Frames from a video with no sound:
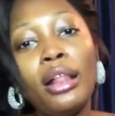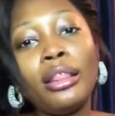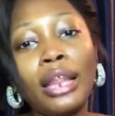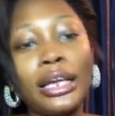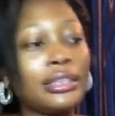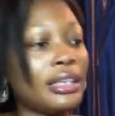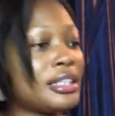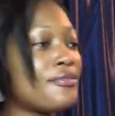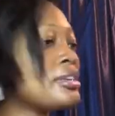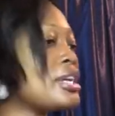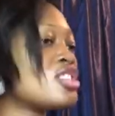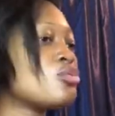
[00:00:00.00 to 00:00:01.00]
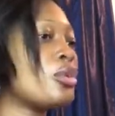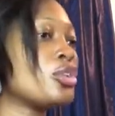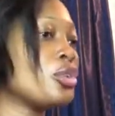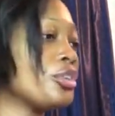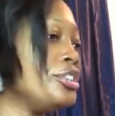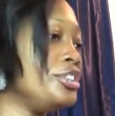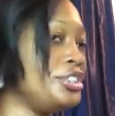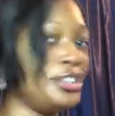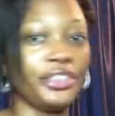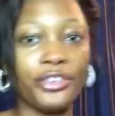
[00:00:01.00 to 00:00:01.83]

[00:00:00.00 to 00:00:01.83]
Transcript: Like there's been network during the